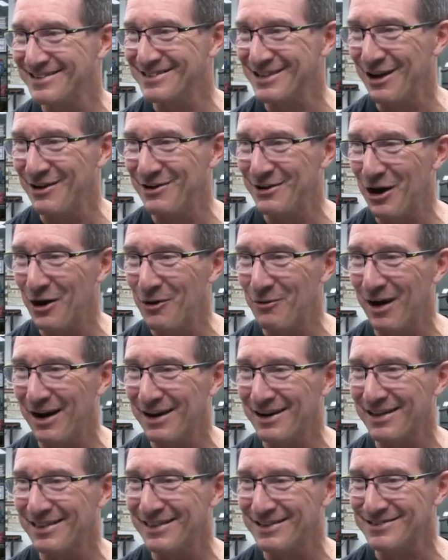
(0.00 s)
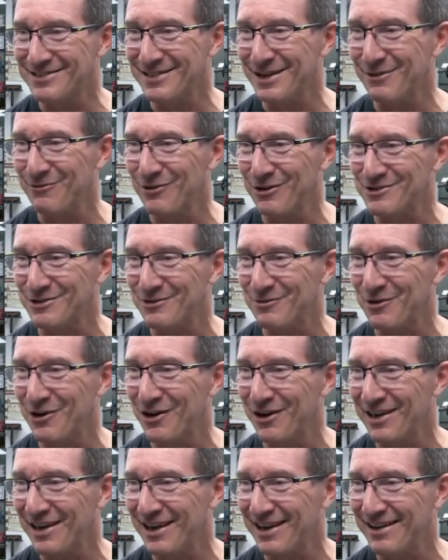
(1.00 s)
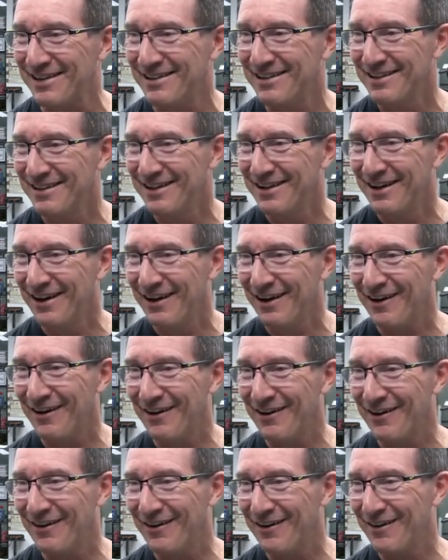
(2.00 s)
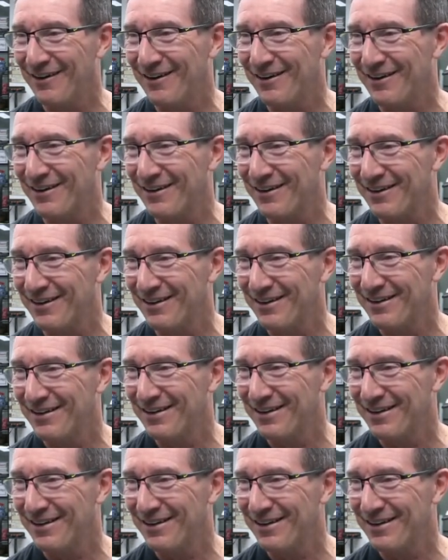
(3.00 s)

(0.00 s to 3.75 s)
so no wonder this thing wasn't working. Oh,